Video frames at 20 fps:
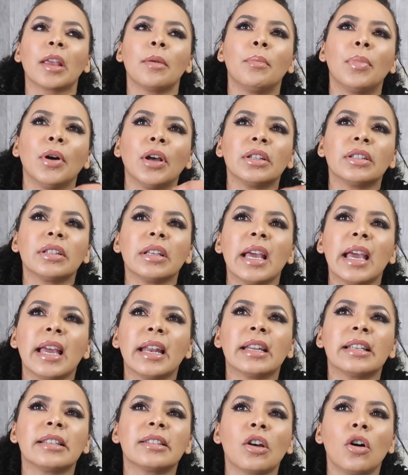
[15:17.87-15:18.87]
But
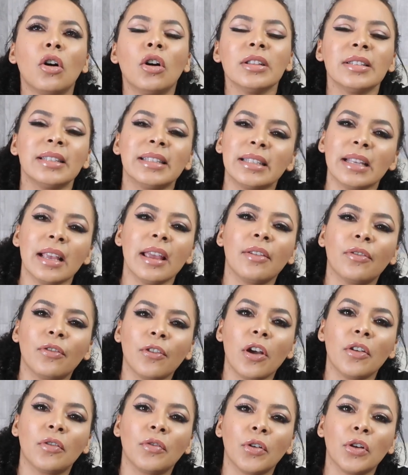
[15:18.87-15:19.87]
it is
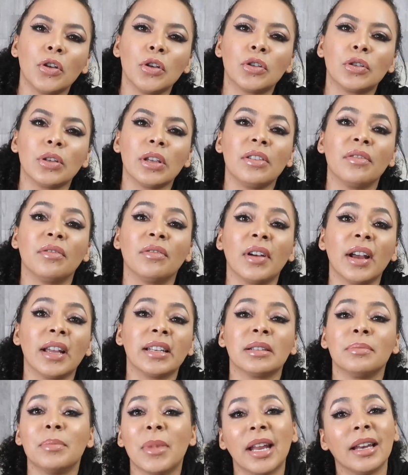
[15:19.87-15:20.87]
unsafe for you to
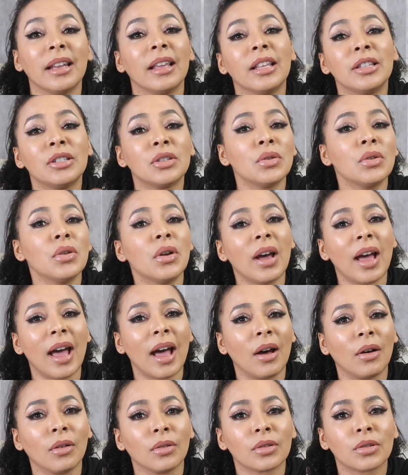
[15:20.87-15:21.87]
invite a man into your
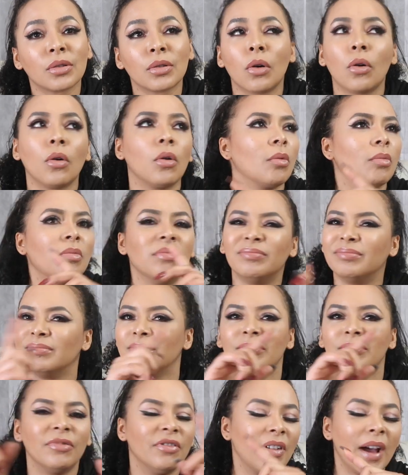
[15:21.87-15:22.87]
house or
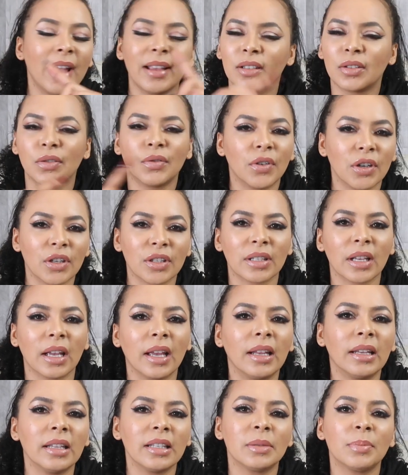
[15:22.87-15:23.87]
vice
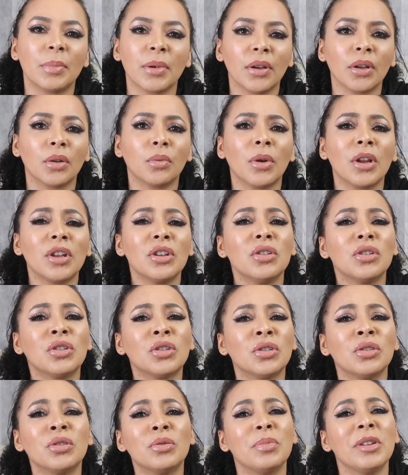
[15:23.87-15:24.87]
versa in the spirit when you
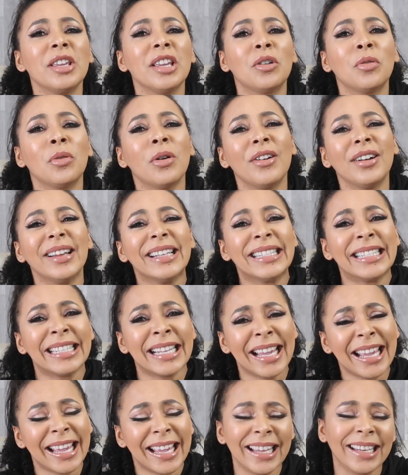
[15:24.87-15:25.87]
should be
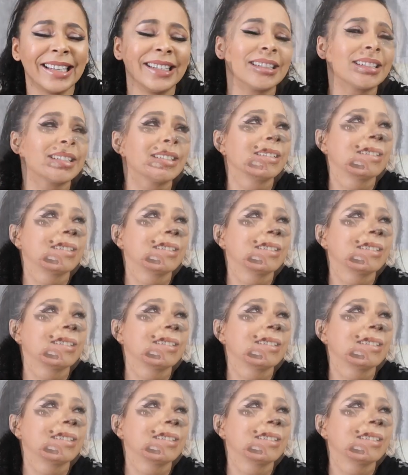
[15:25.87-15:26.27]
quarantined.